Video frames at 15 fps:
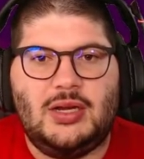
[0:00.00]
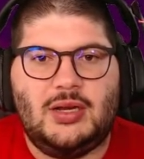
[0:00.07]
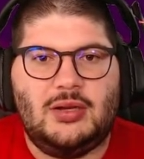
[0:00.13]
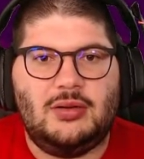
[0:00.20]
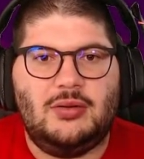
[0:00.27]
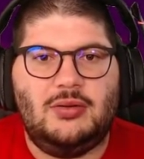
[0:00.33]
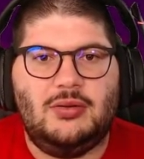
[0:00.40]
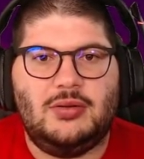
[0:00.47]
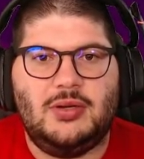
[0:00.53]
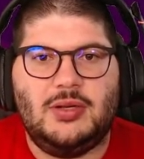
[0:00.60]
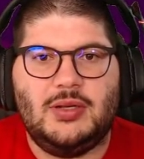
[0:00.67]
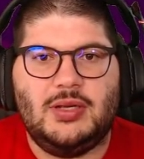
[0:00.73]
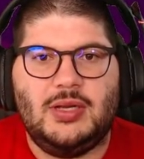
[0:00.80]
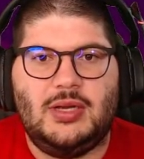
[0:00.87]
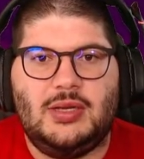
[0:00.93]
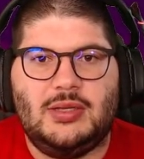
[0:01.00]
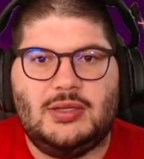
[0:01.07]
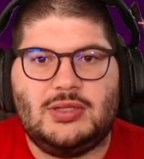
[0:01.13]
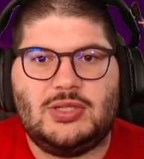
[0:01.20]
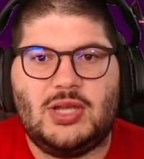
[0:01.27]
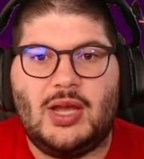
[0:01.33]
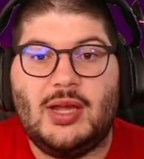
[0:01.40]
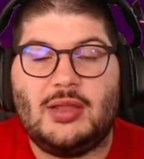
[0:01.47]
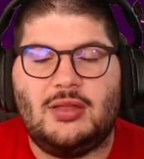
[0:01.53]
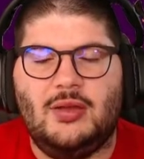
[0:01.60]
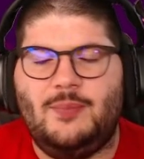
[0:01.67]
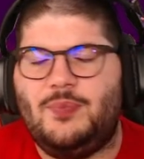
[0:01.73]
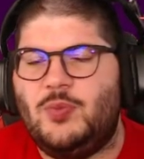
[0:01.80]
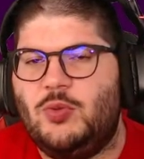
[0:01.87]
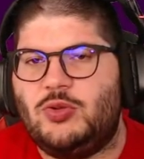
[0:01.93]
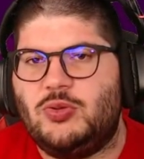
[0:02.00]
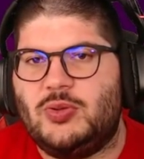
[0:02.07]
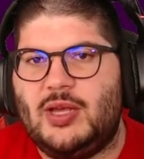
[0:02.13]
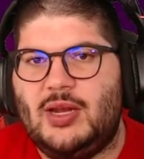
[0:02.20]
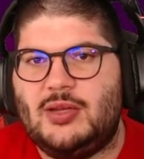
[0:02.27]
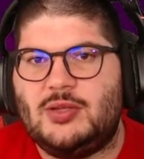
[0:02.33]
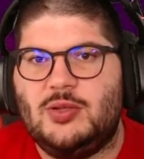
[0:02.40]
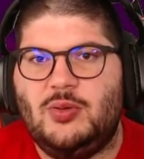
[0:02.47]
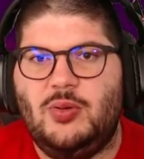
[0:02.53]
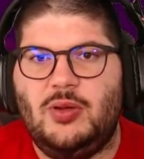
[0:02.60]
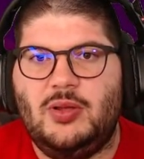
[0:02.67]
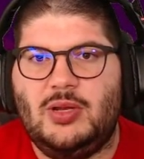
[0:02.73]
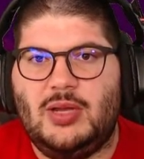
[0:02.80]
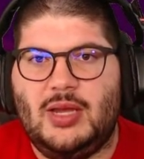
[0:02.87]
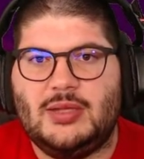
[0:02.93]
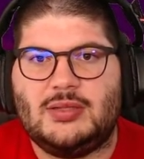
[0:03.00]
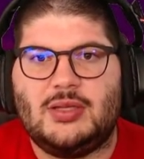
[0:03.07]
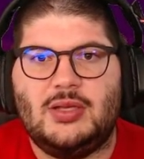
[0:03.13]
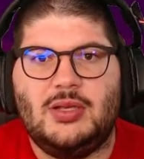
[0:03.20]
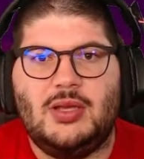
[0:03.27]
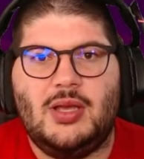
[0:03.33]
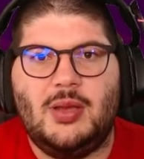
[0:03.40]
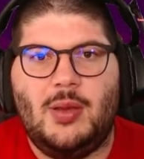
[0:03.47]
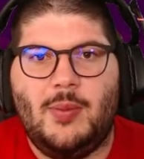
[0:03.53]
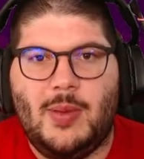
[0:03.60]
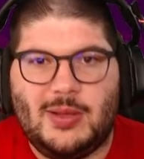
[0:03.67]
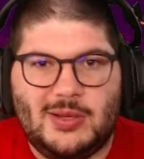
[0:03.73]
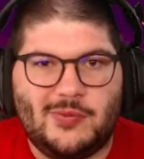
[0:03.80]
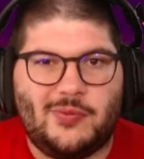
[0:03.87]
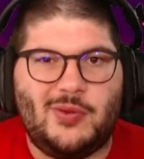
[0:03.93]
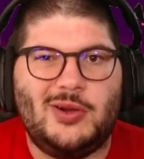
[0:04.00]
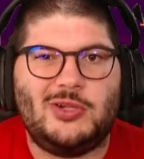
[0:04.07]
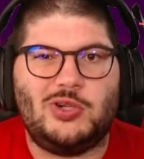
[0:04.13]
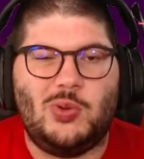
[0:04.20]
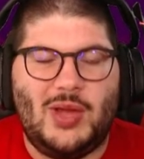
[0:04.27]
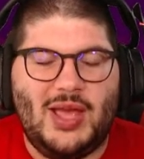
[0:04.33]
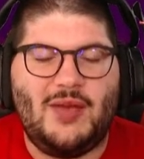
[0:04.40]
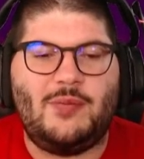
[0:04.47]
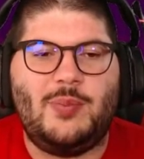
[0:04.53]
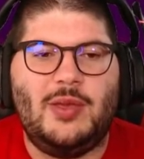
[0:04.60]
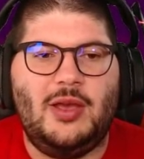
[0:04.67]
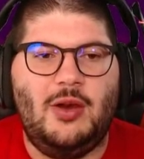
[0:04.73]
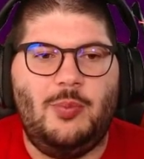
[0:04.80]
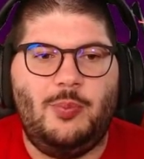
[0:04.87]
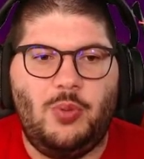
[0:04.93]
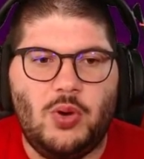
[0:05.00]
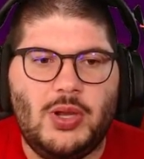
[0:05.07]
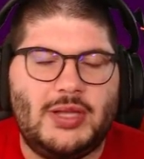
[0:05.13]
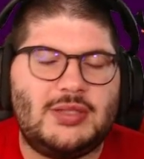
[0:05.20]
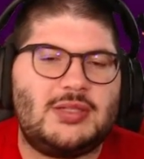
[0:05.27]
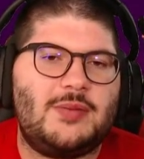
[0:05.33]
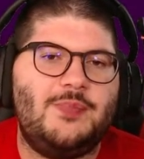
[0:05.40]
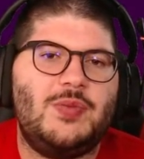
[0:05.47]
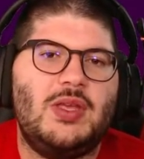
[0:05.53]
alongside them, which will get us nice differential FPL points.